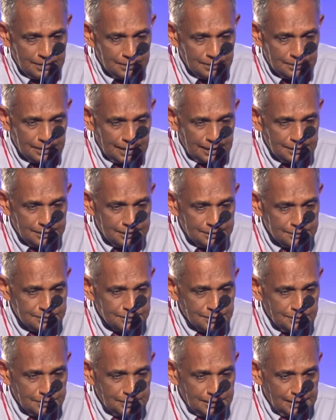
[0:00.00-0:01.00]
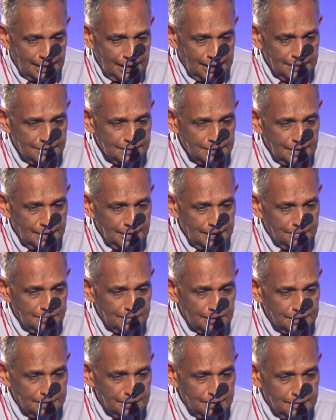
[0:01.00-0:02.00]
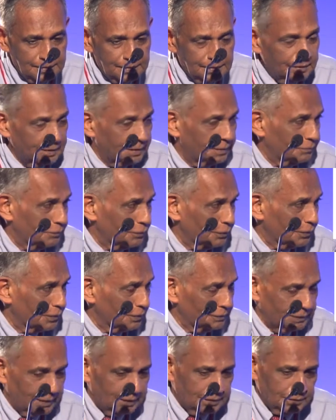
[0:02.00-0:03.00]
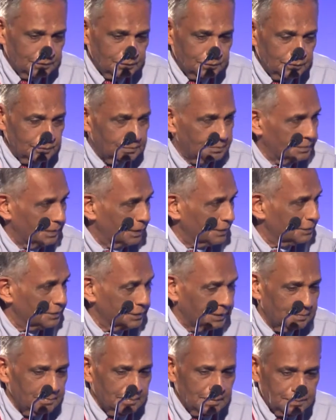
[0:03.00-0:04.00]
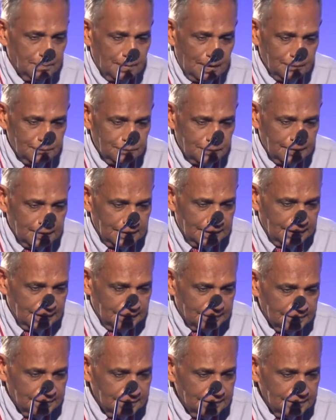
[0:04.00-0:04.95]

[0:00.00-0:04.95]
of 1978, amended in 4 of 82, extremely powerful again.